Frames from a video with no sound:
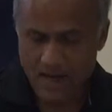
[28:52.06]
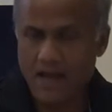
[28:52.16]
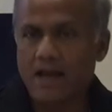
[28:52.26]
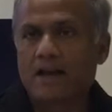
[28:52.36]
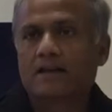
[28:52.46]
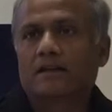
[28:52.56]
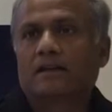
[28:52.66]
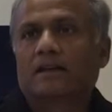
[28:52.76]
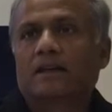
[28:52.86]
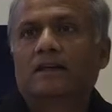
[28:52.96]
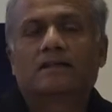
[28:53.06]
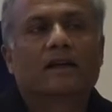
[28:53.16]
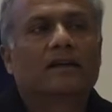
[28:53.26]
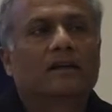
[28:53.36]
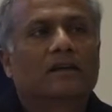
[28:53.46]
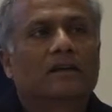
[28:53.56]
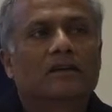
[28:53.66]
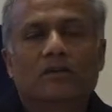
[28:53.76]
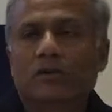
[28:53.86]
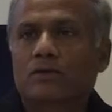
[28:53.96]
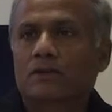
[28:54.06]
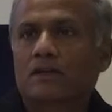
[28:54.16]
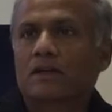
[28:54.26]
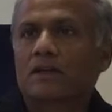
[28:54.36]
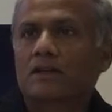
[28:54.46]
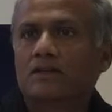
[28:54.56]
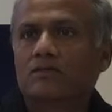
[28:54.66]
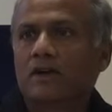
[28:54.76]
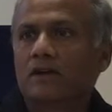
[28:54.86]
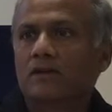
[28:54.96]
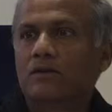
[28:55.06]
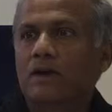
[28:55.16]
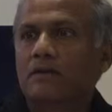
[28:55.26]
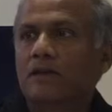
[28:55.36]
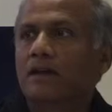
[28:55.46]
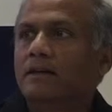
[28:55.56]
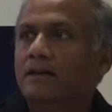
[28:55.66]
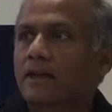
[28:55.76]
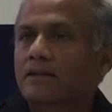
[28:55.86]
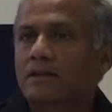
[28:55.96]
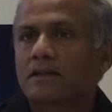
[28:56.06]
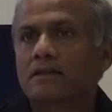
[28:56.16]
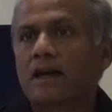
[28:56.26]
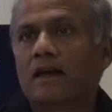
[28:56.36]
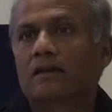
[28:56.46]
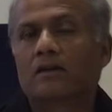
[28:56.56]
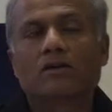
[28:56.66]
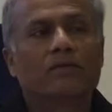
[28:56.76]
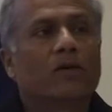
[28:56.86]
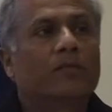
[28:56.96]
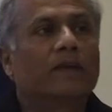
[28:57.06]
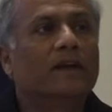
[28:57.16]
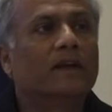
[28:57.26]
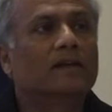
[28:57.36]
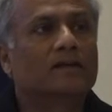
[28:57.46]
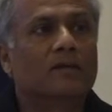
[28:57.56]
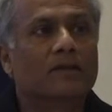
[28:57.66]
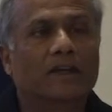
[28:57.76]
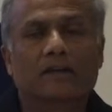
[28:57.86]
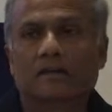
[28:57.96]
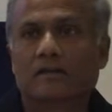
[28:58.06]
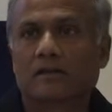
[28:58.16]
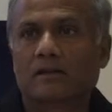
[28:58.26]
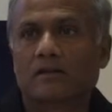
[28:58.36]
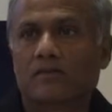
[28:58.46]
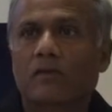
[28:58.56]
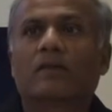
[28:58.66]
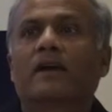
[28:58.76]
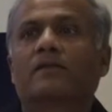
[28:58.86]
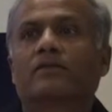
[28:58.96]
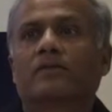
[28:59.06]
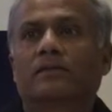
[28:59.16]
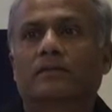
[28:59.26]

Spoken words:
And he said eros is where you have intense desire of obtaining something from life.